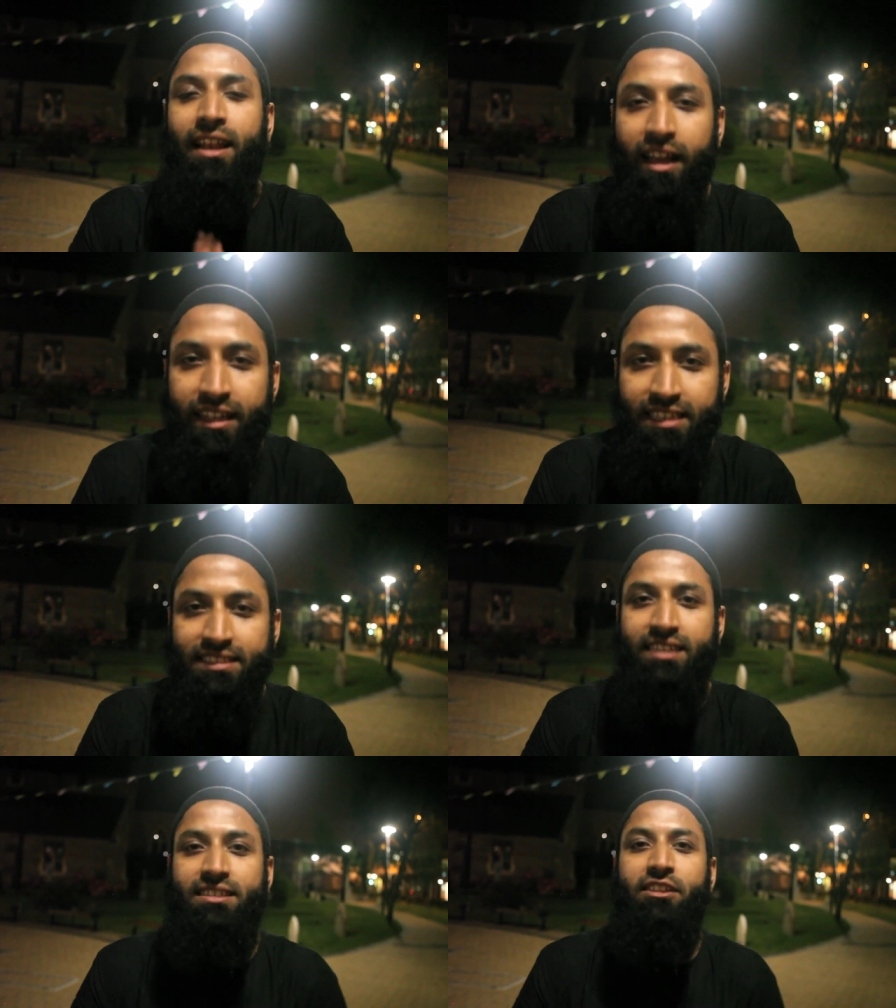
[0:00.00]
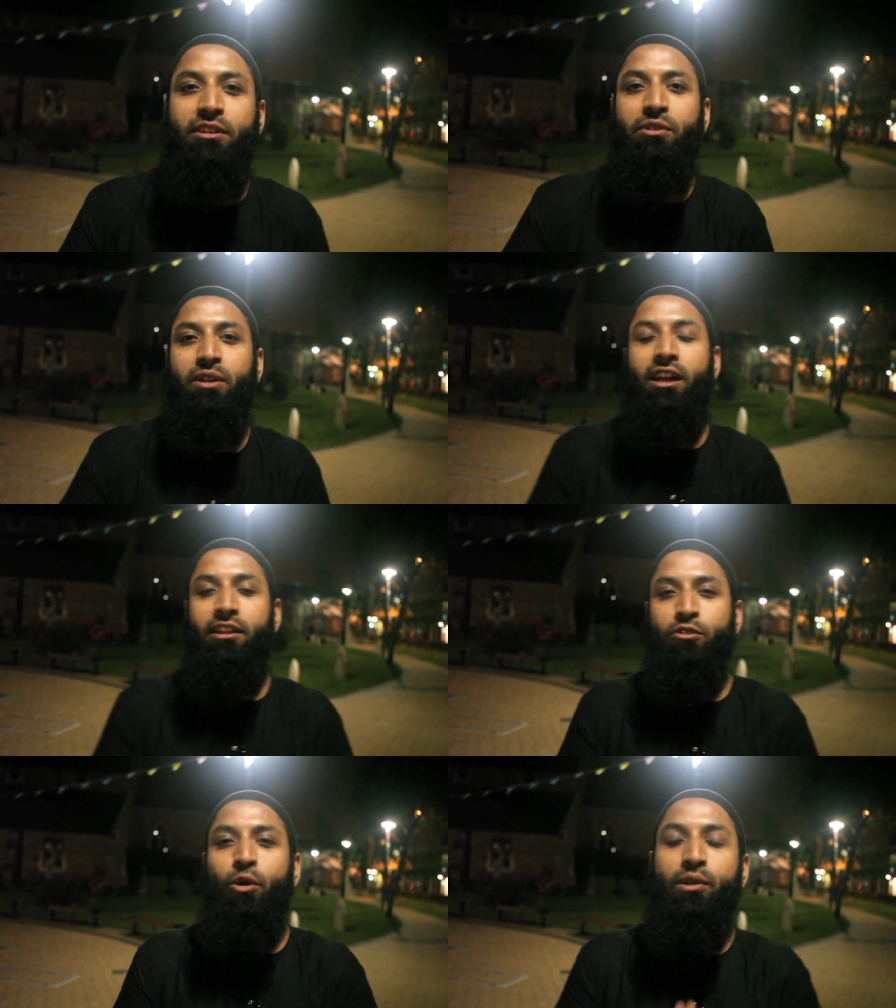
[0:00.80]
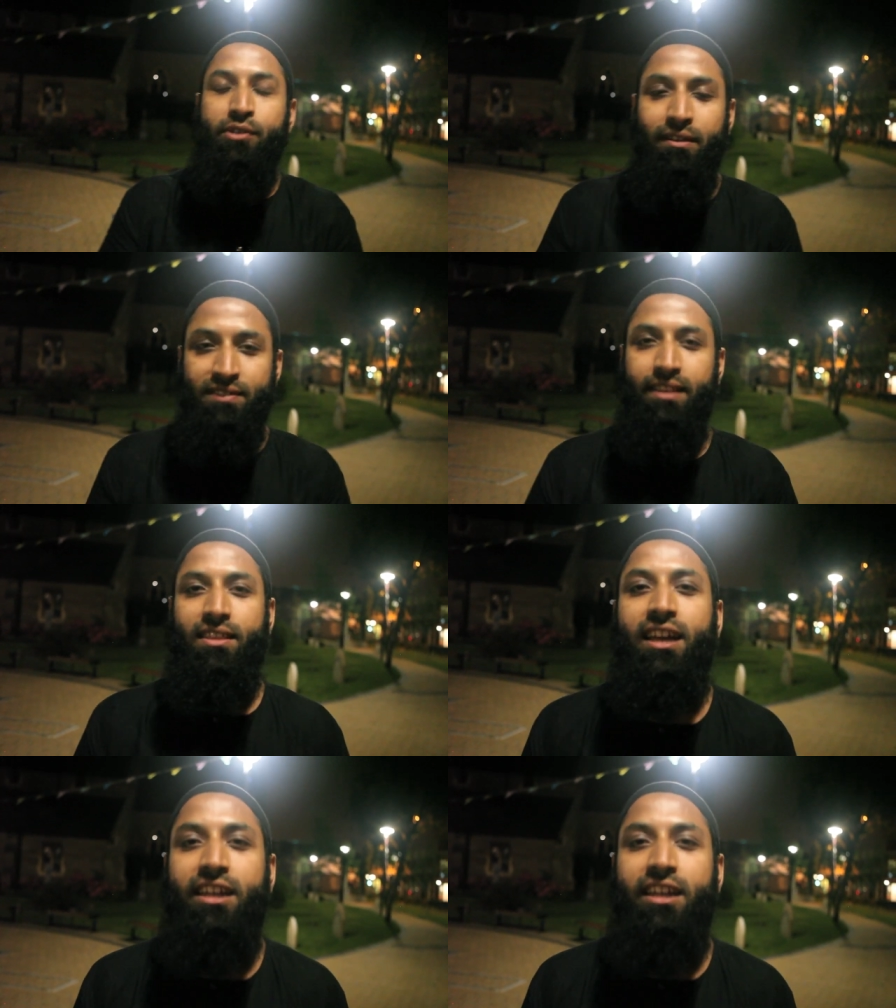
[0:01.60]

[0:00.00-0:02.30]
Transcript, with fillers: like it says in the quran kullu nafsin